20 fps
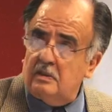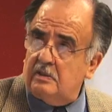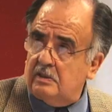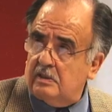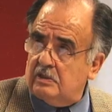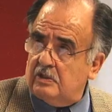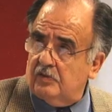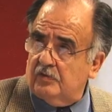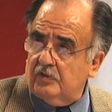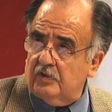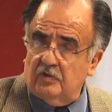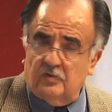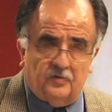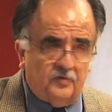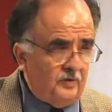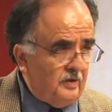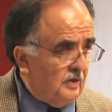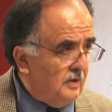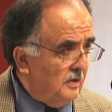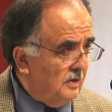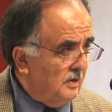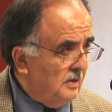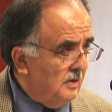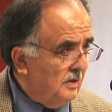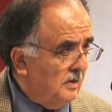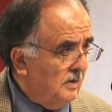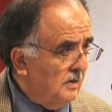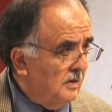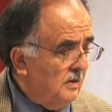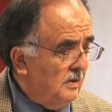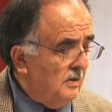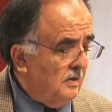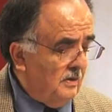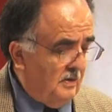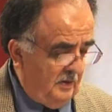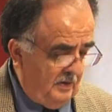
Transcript: Just a few feet. When